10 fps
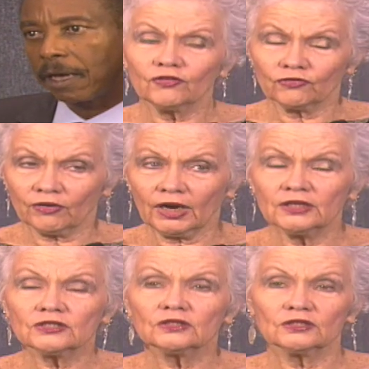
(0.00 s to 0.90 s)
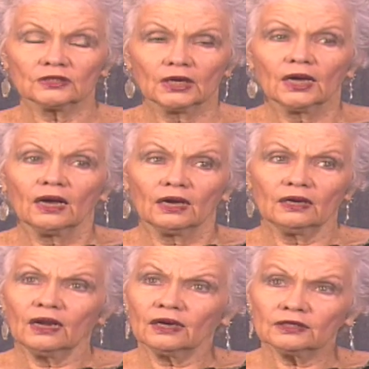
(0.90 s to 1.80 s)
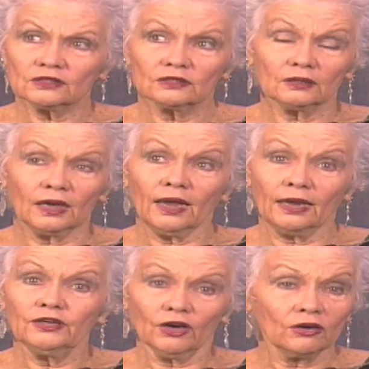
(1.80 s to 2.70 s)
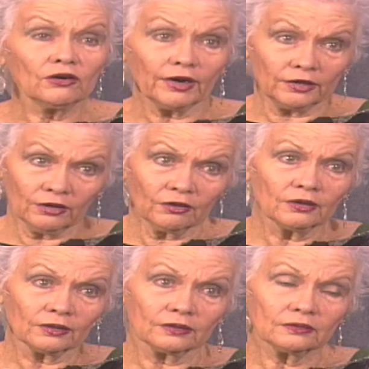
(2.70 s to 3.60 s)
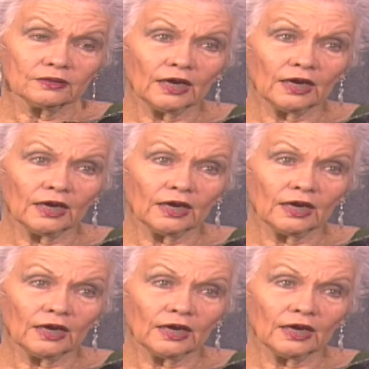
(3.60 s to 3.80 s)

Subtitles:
A lot of crises. A lot is, and younger and younger.